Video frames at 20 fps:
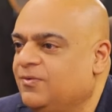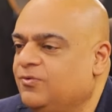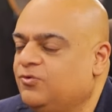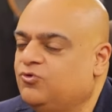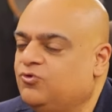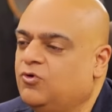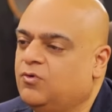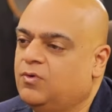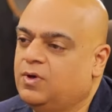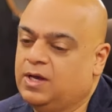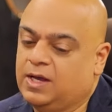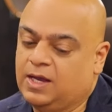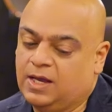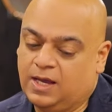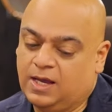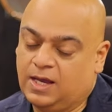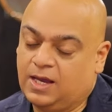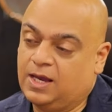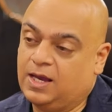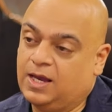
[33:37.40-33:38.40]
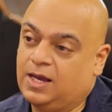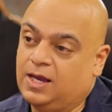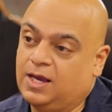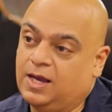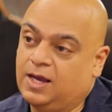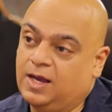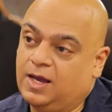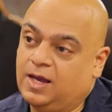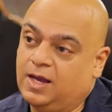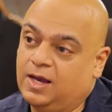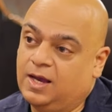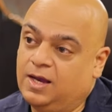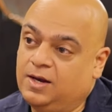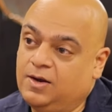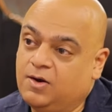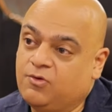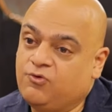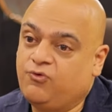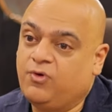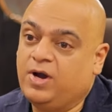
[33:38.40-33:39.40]
So, in
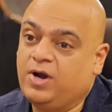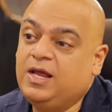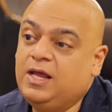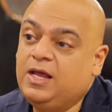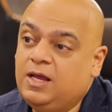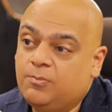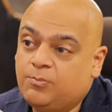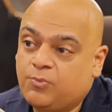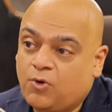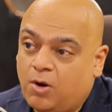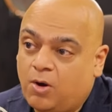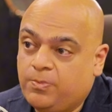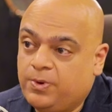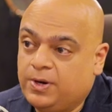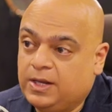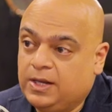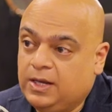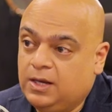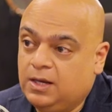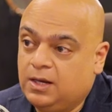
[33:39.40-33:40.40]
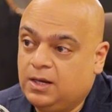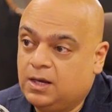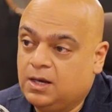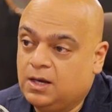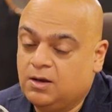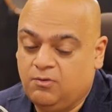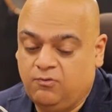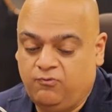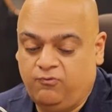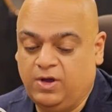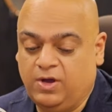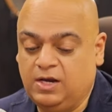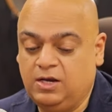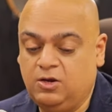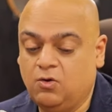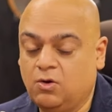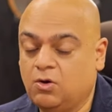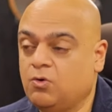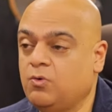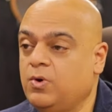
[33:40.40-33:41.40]
a ready property, hmm. when
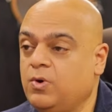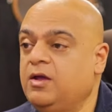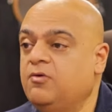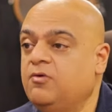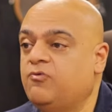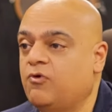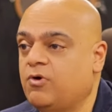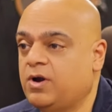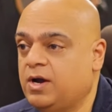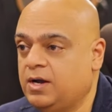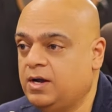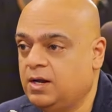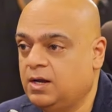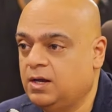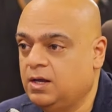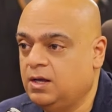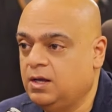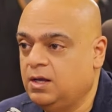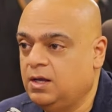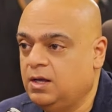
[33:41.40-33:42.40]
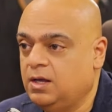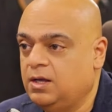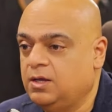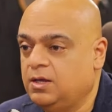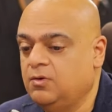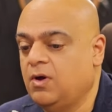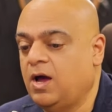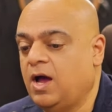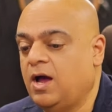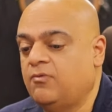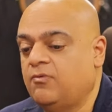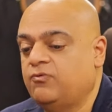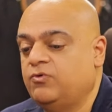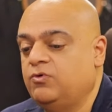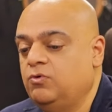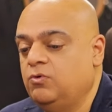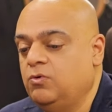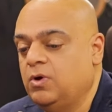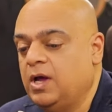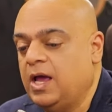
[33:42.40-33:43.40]
you're going for it, okay. you have
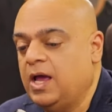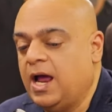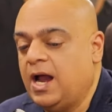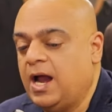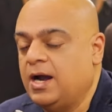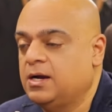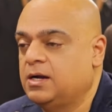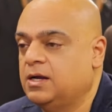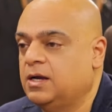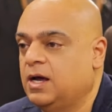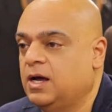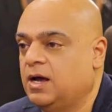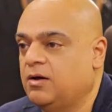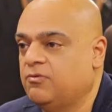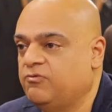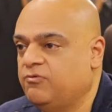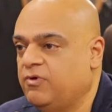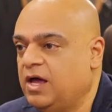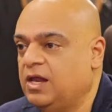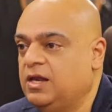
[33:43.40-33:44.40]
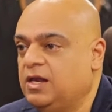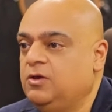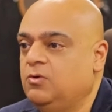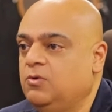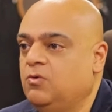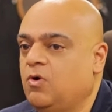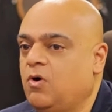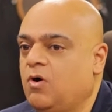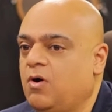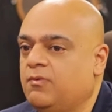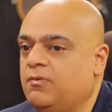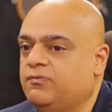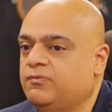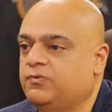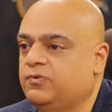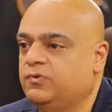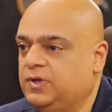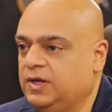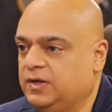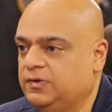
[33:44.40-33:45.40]
to add a value of
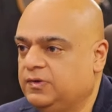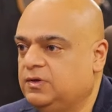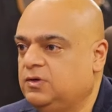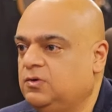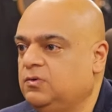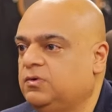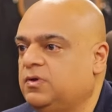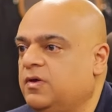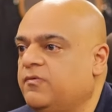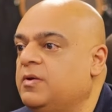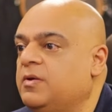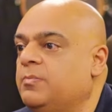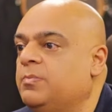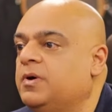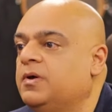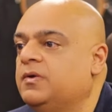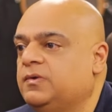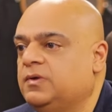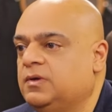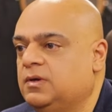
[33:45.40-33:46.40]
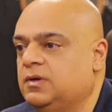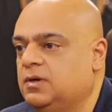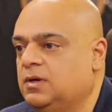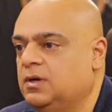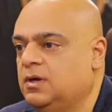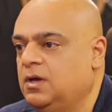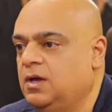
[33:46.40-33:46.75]
6 to 7%.